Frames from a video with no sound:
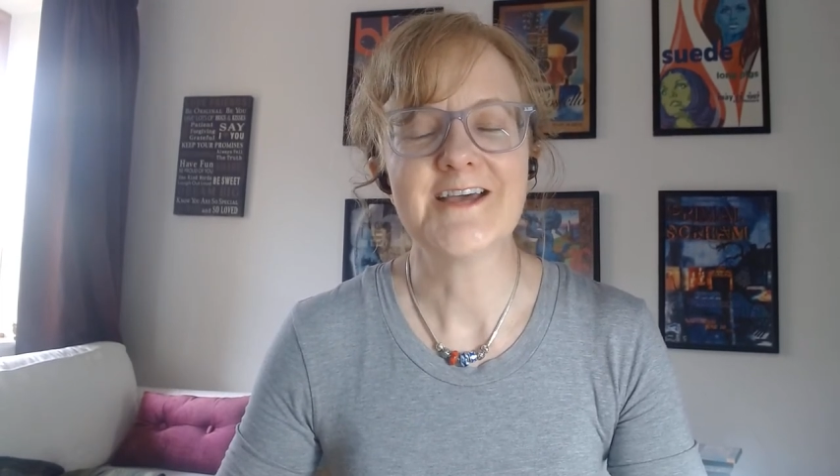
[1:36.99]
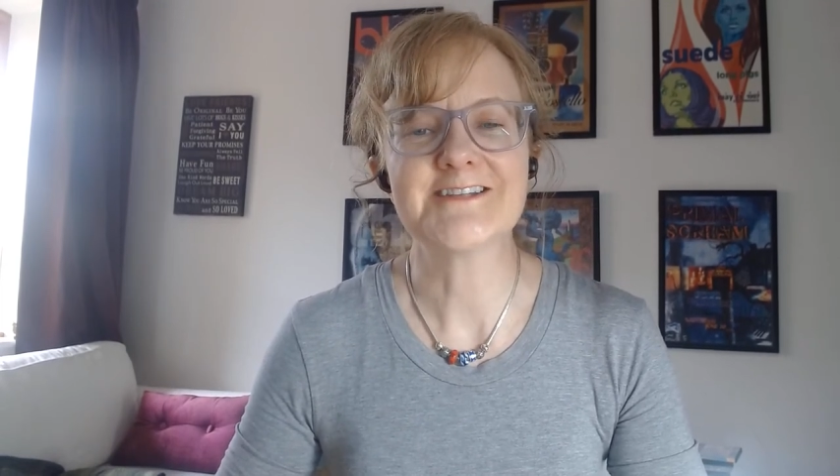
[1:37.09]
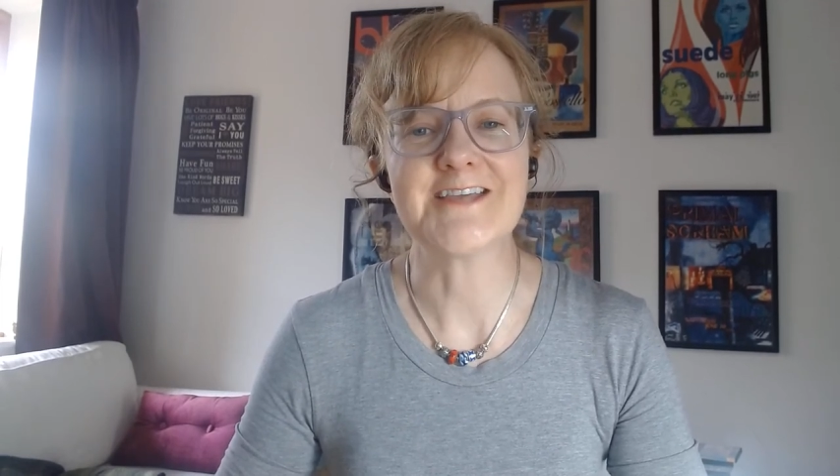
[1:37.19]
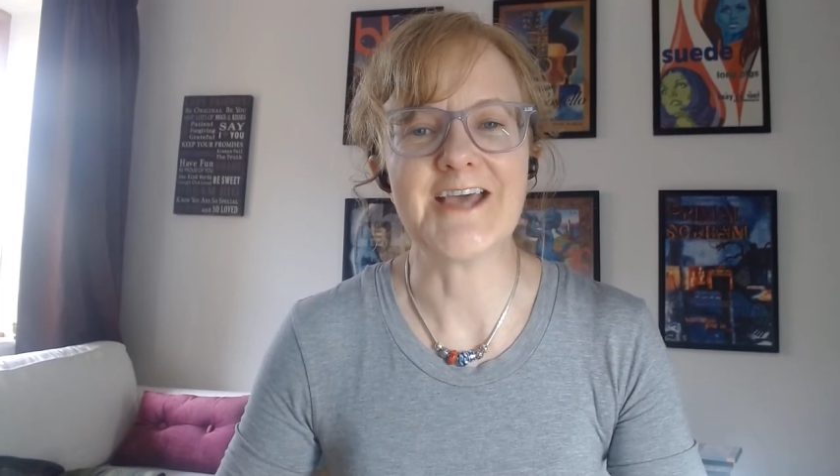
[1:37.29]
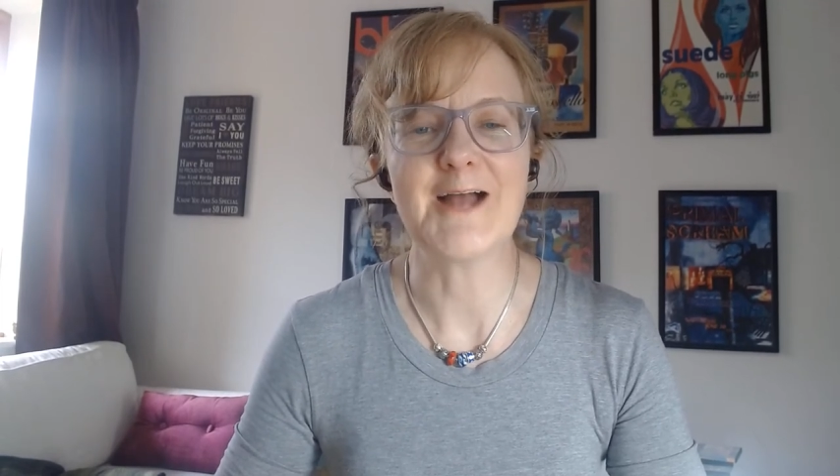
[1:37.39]

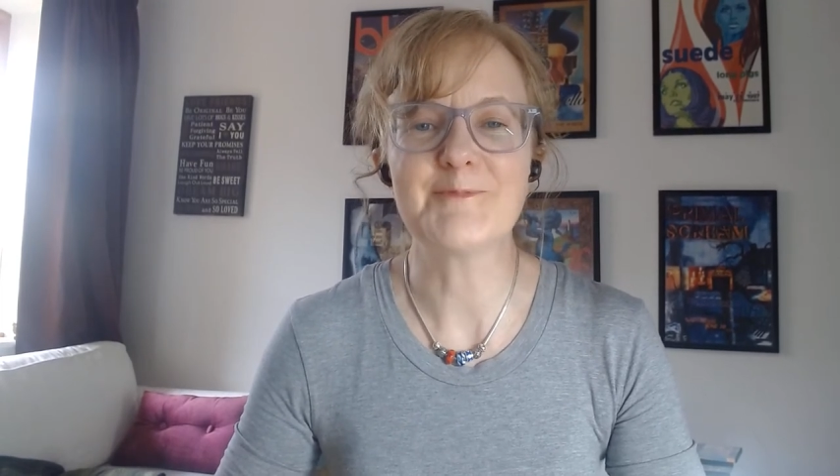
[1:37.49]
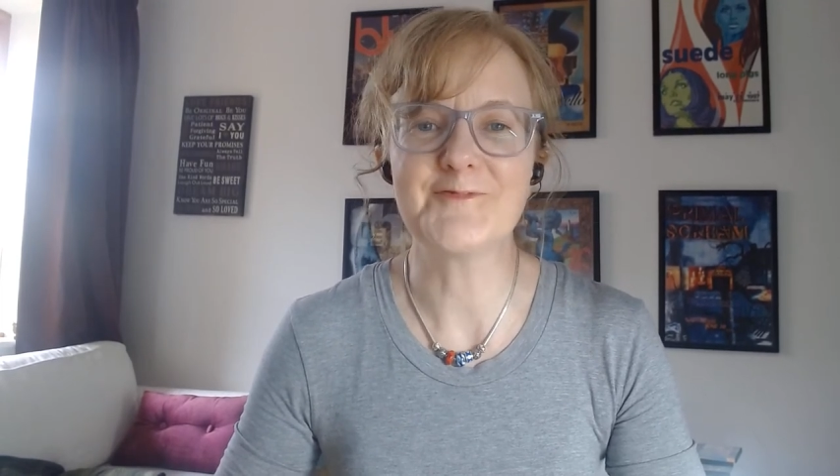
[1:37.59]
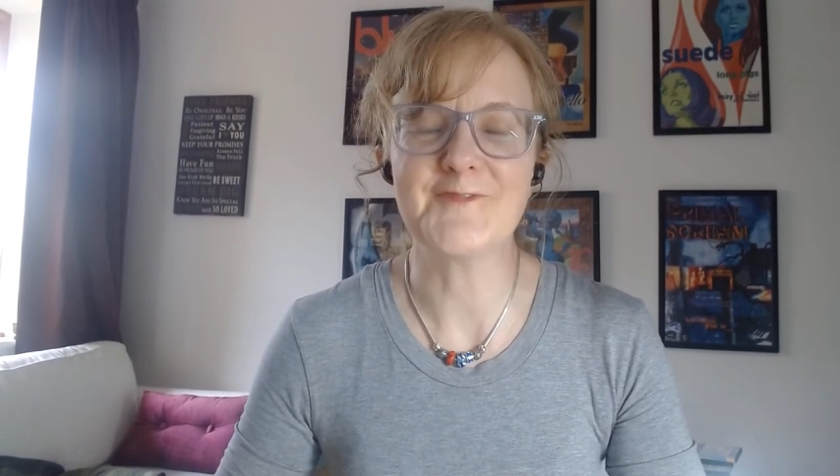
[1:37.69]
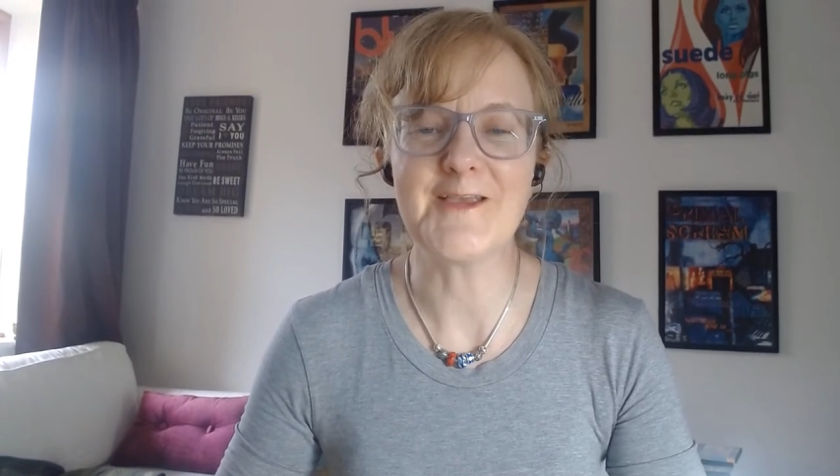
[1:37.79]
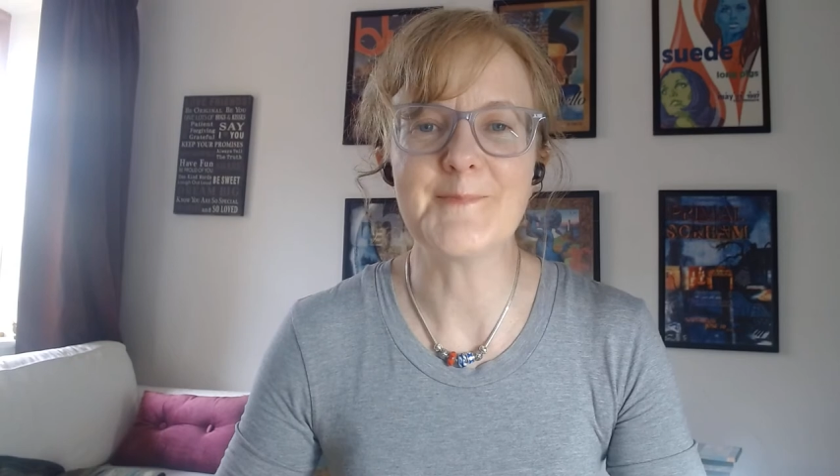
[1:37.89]
to help
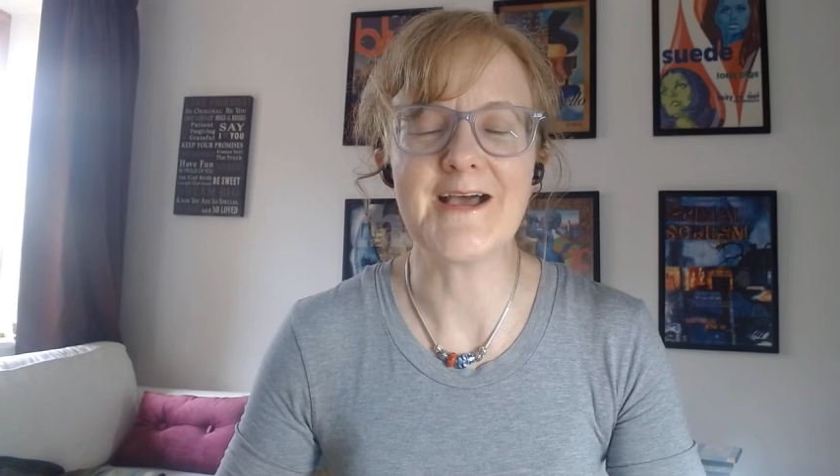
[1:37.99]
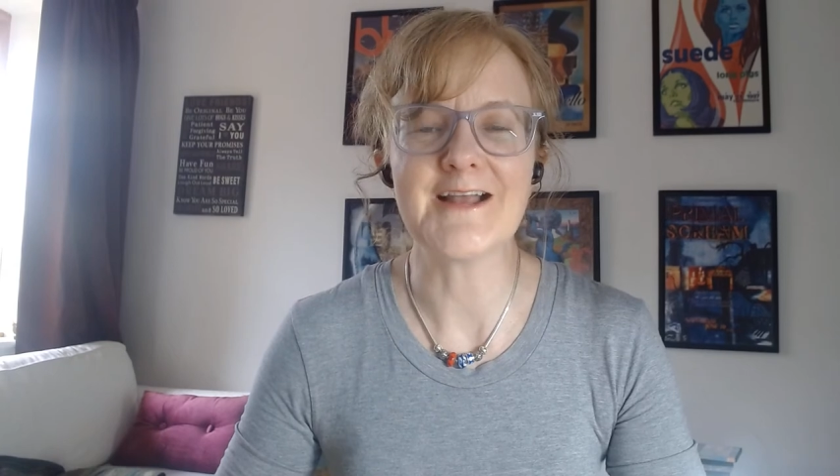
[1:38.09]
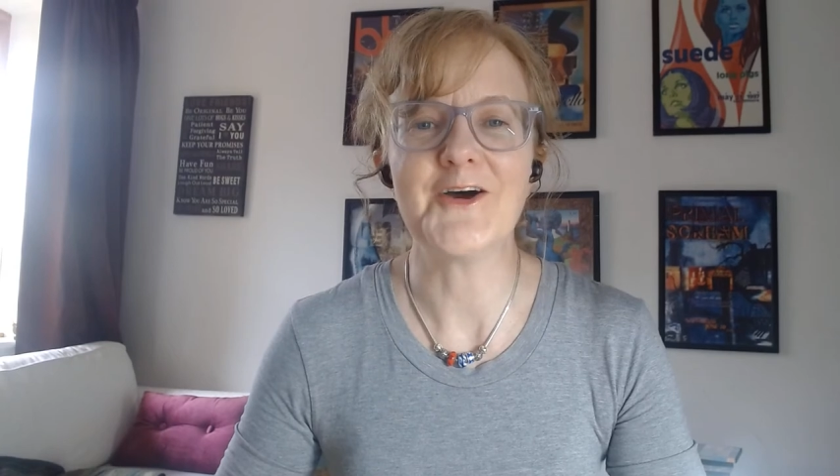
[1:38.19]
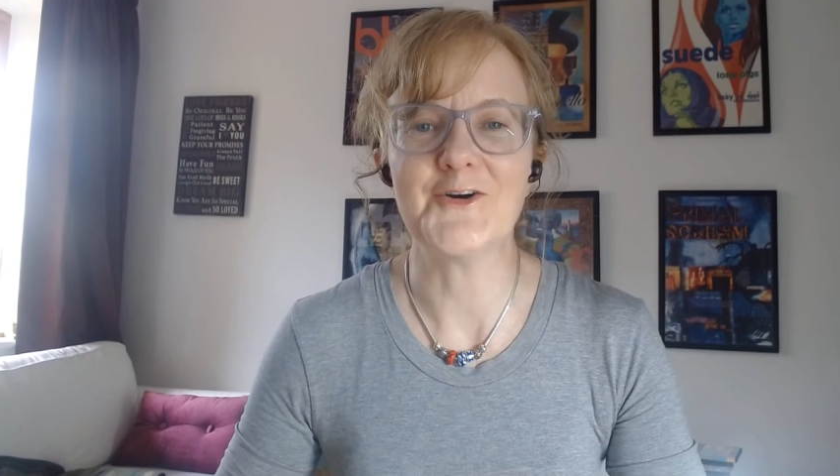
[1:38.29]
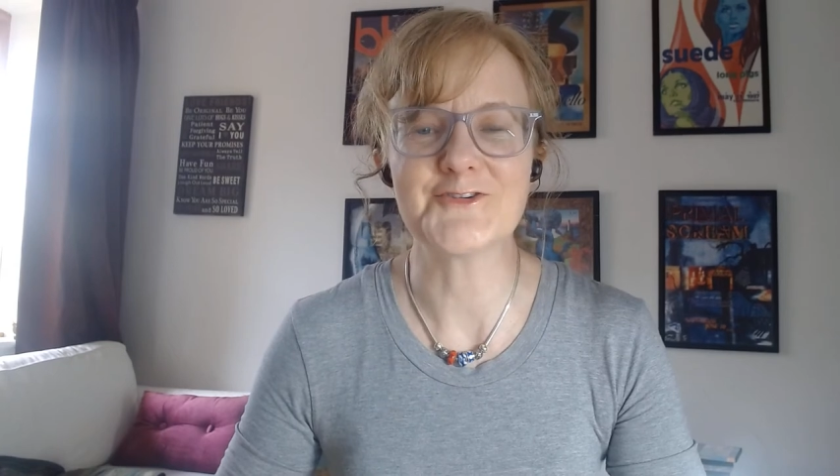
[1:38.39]

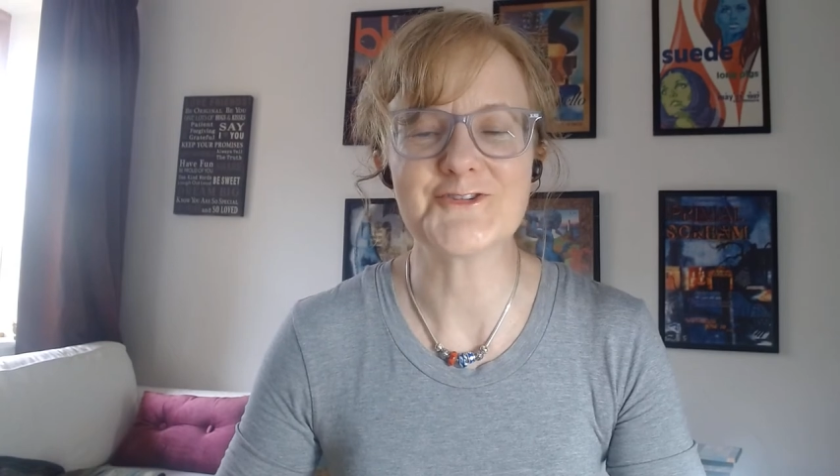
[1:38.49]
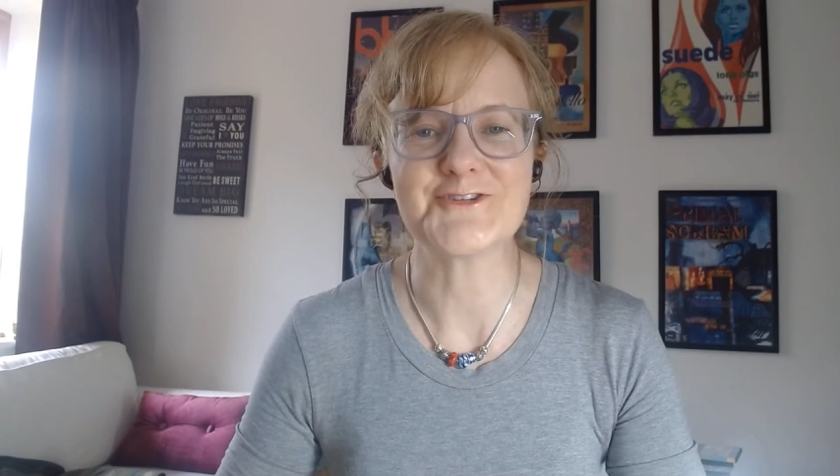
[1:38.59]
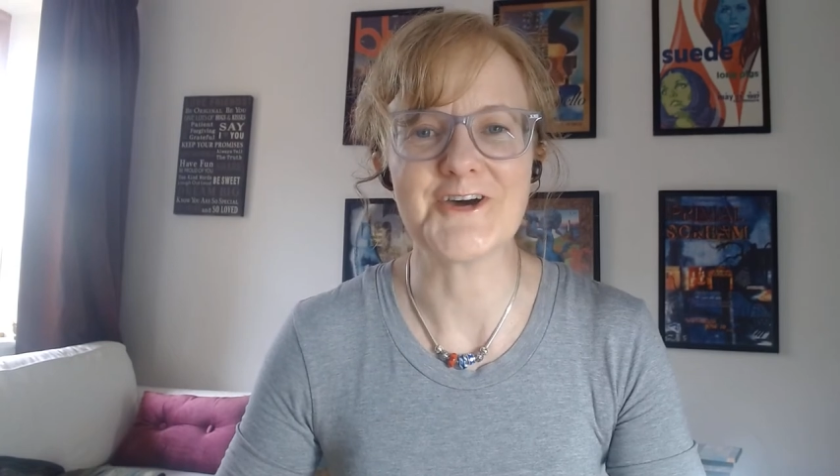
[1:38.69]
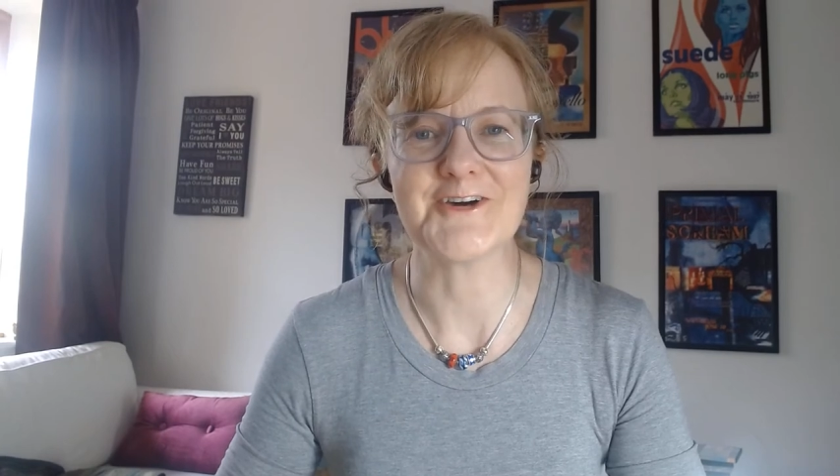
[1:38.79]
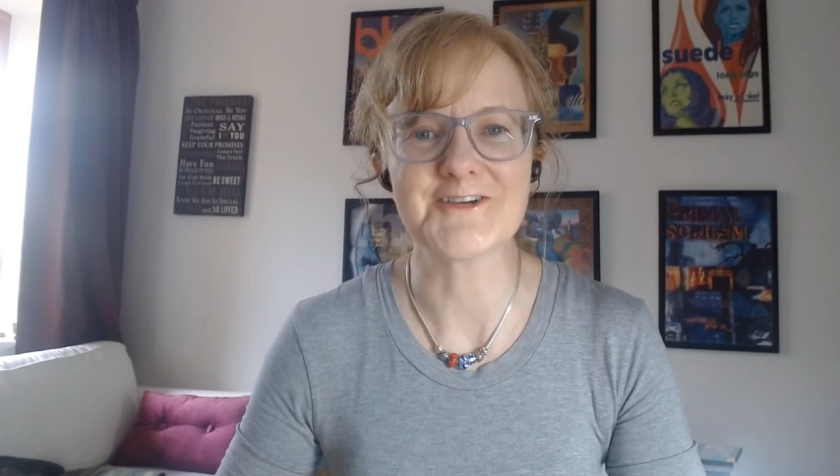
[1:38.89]
female
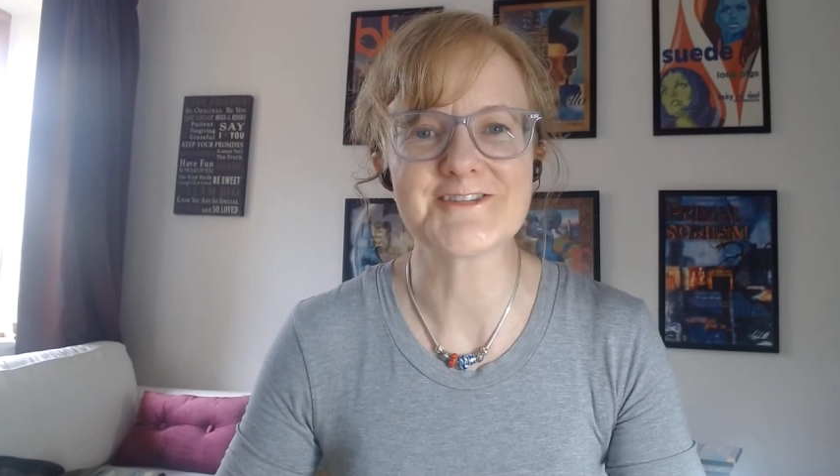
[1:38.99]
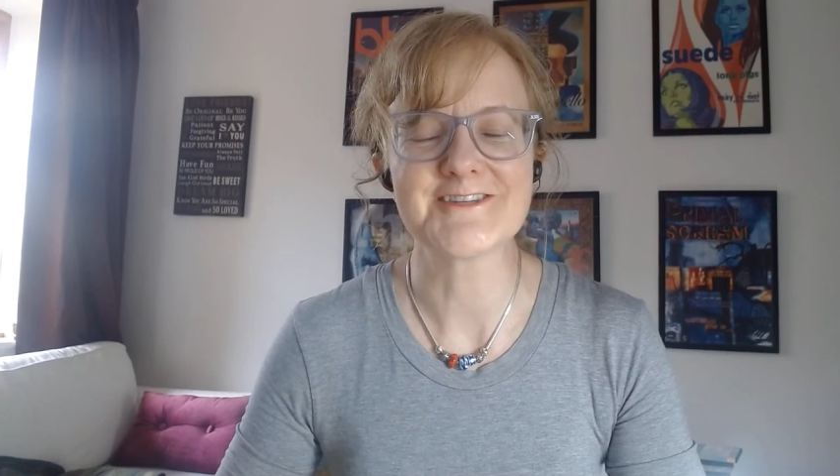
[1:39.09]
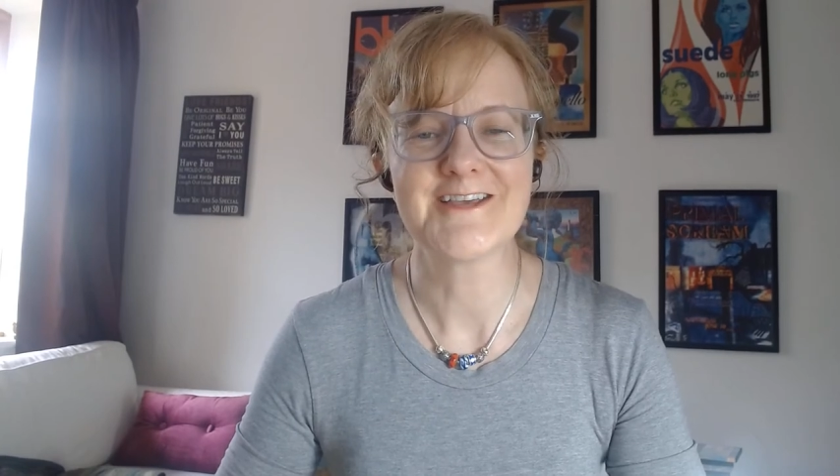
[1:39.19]
underdogs